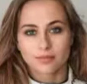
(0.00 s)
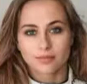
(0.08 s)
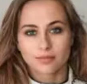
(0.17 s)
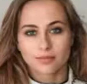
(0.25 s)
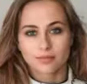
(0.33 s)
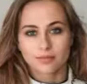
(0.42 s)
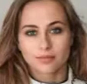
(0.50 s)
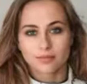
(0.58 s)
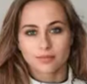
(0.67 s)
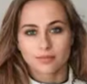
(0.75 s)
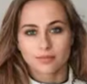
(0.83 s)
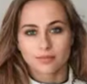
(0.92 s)

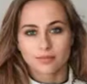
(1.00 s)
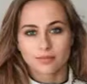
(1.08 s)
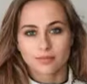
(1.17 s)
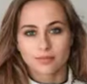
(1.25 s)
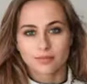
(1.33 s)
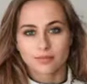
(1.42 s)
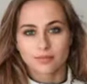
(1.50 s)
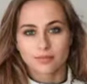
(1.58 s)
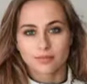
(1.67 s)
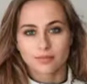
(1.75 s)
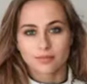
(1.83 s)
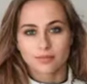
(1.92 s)

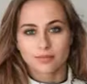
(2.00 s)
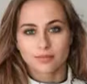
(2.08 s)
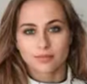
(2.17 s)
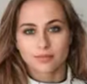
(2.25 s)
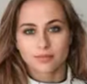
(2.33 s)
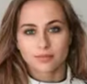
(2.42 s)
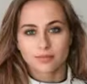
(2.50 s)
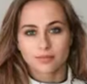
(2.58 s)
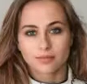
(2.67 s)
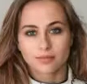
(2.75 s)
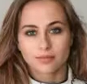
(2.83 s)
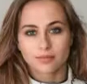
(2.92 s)

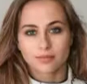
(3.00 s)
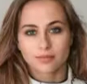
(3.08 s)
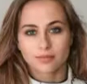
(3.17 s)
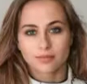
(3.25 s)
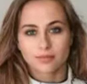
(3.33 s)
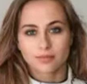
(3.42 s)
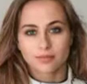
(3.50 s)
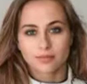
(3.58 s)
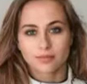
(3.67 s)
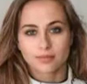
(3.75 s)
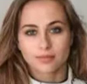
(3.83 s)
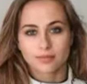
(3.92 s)

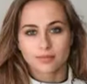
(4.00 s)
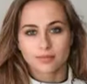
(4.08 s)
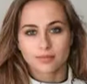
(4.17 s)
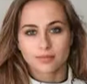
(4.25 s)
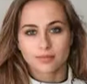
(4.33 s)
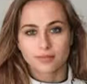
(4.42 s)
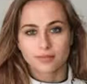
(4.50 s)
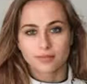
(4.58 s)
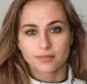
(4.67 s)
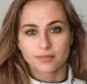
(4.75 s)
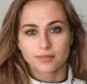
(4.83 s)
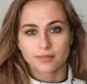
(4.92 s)

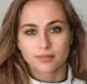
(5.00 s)
The person shown says nothing.